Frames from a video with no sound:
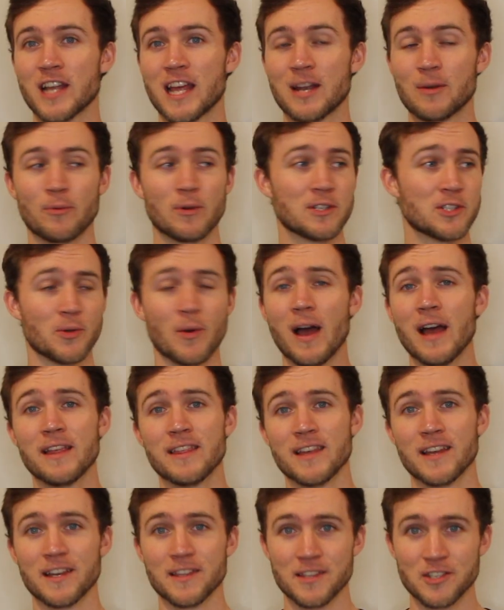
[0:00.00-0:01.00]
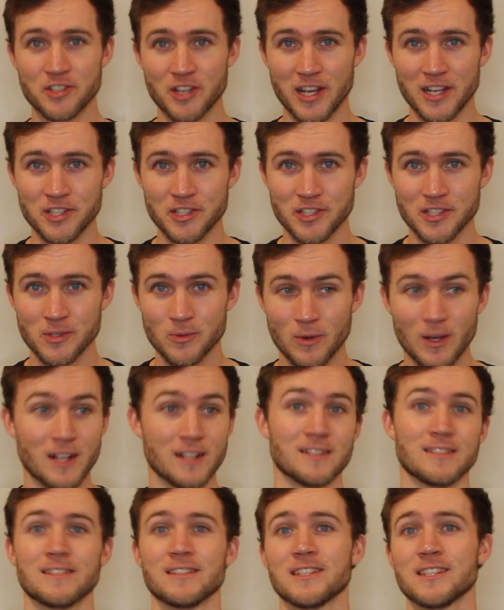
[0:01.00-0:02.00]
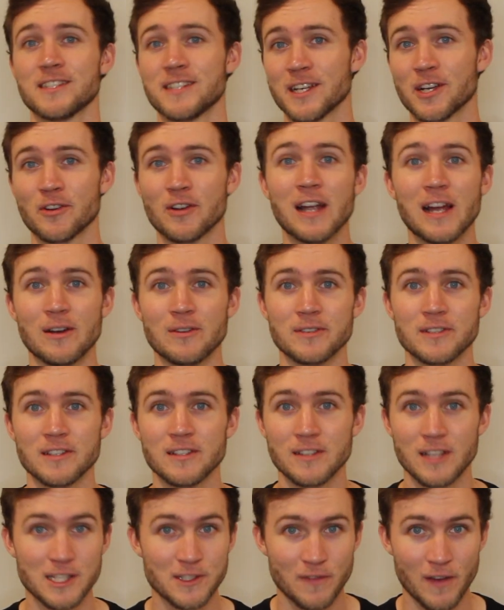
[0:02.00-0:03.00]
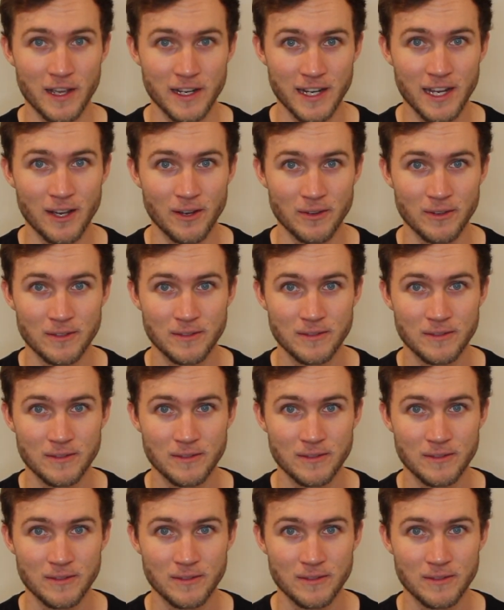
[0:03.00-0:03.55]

and what do I think of the changes? Well, stick around. Let's find out.